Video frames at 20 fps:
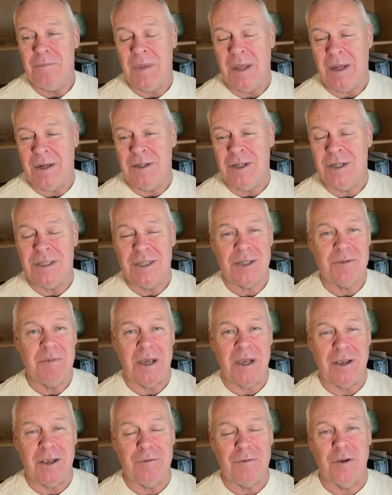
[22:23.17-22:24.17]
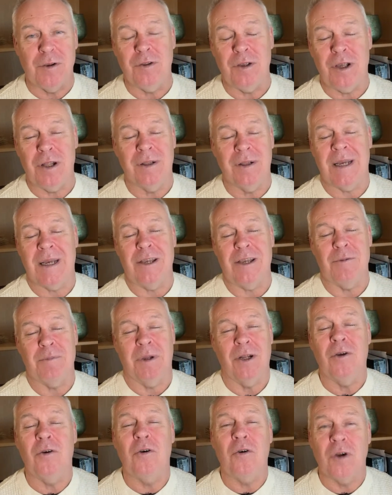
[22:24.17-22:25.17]
does this make you feel like you
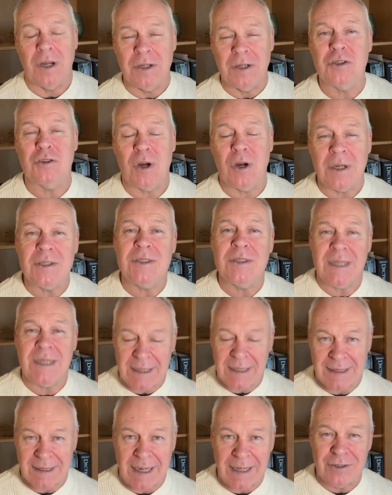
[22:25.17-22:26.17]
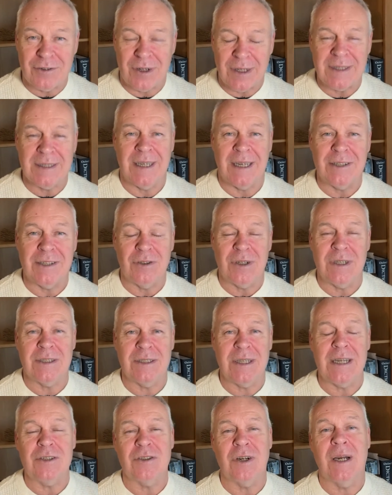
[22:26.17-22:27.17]
belong, and trust, etc., etc.,
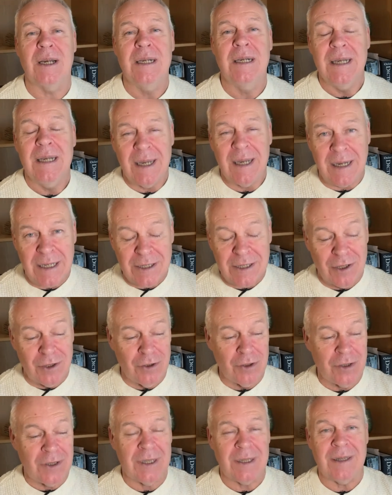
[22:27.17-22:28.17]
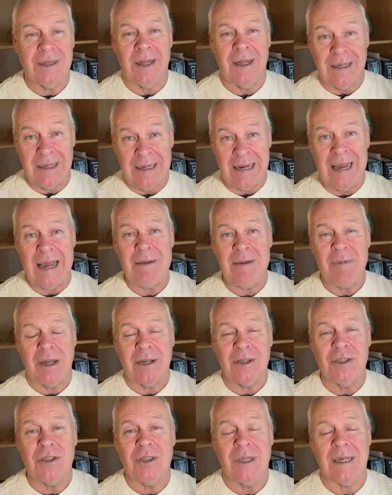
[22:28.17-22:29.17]
etc. And he's looked at the
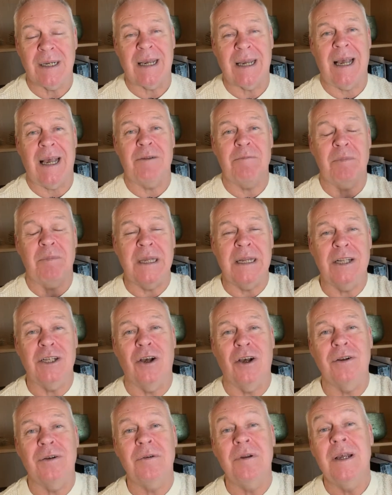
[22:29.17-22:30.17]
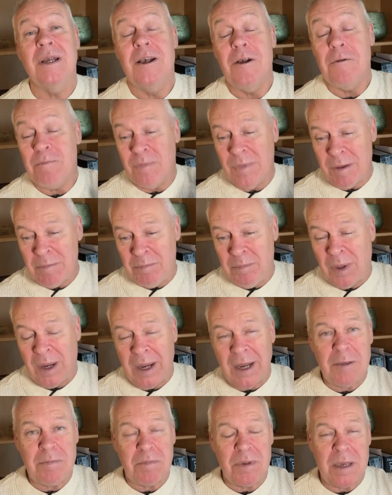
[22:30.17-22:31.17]
damage that can be done
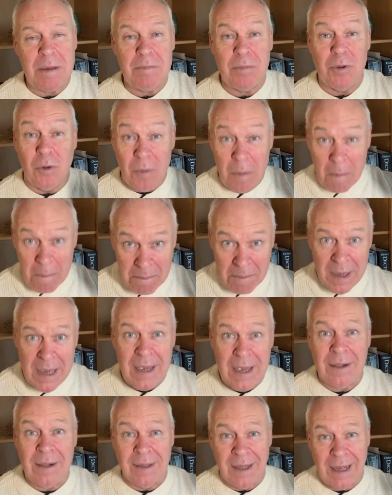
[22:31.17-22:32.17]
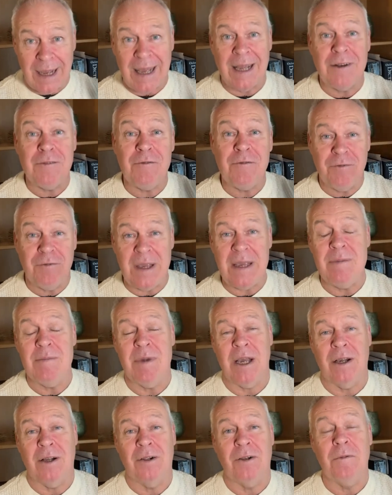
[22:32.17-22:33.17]
by people, male and
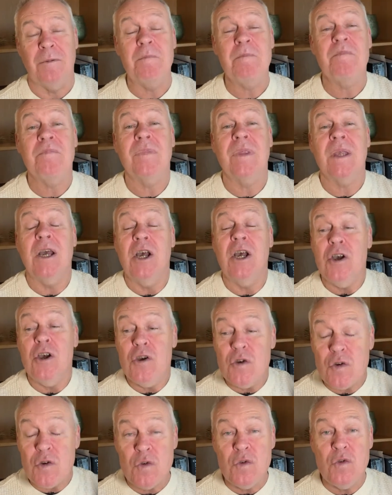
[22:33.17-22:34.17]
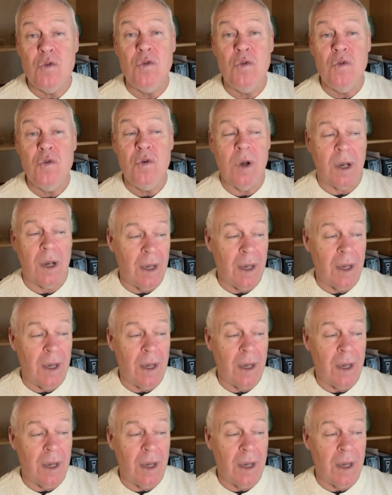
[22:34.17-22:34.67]
female, who,